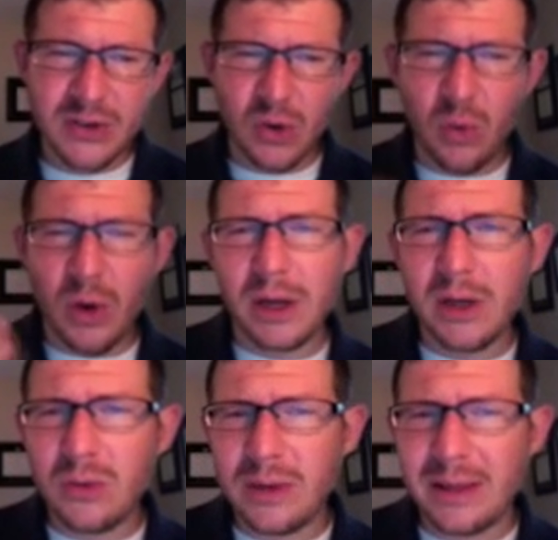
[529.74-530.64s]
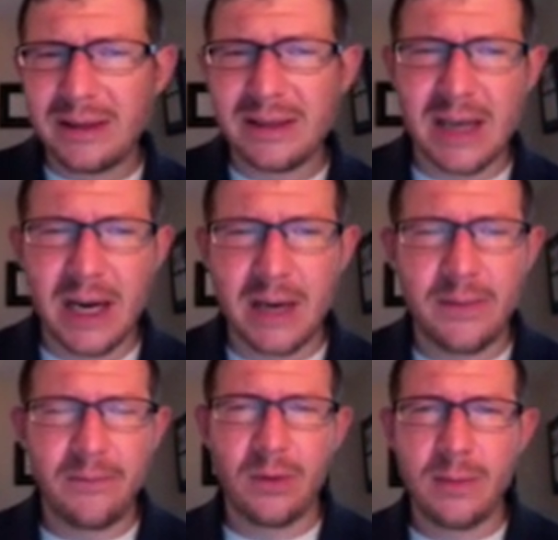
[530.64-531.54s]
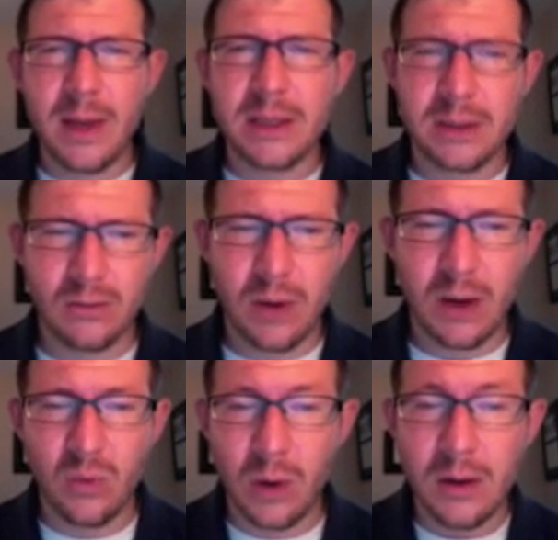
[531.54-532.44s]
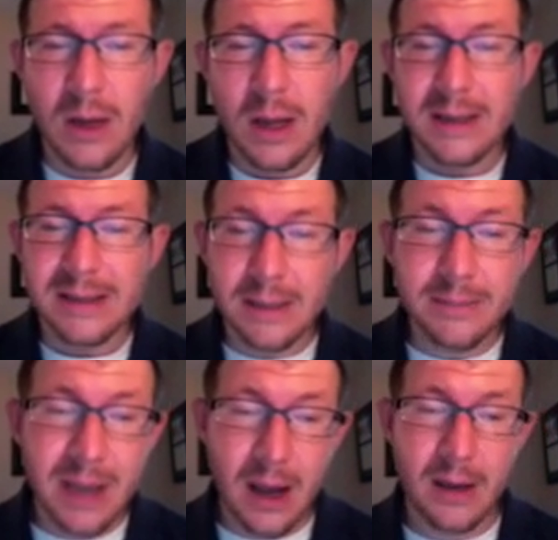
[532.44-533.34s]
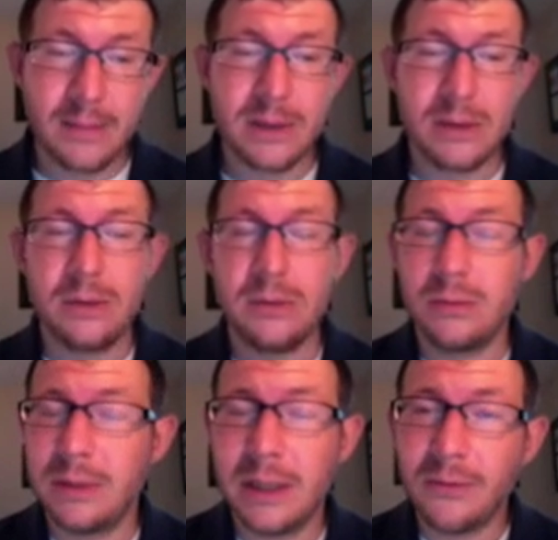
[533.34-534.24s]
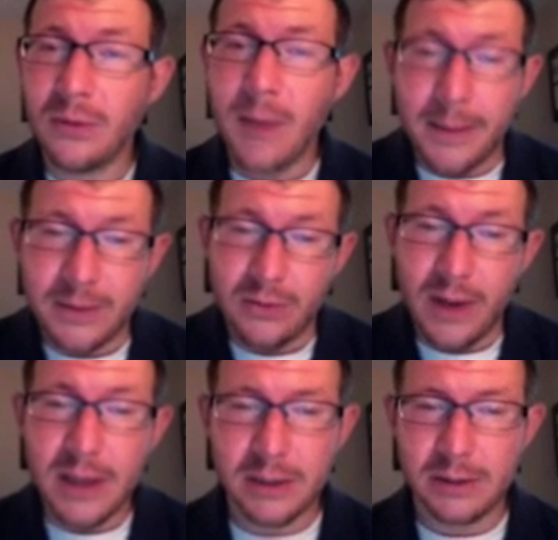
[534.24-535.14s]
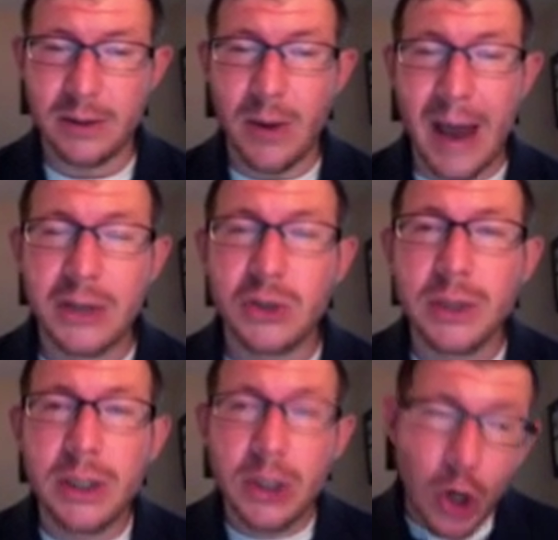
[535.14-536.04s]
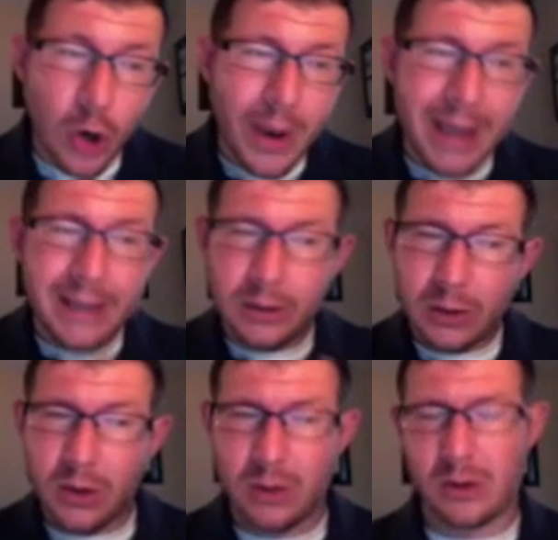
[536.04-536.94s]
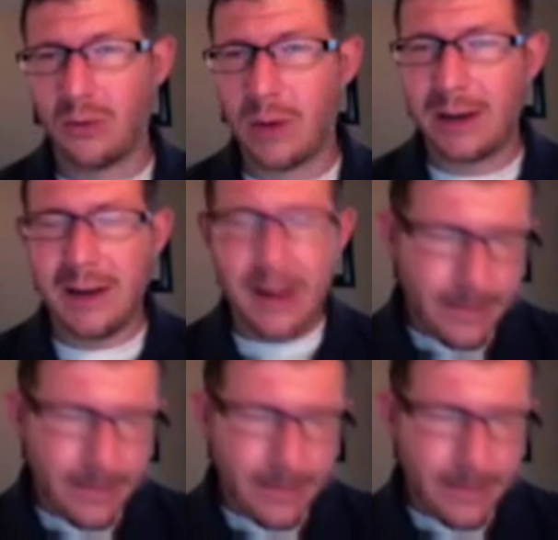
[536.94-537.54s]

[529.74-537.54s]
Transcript: So where do you get this kind of information, right? Well, sometimes you get it from observations. You actually go and look, right?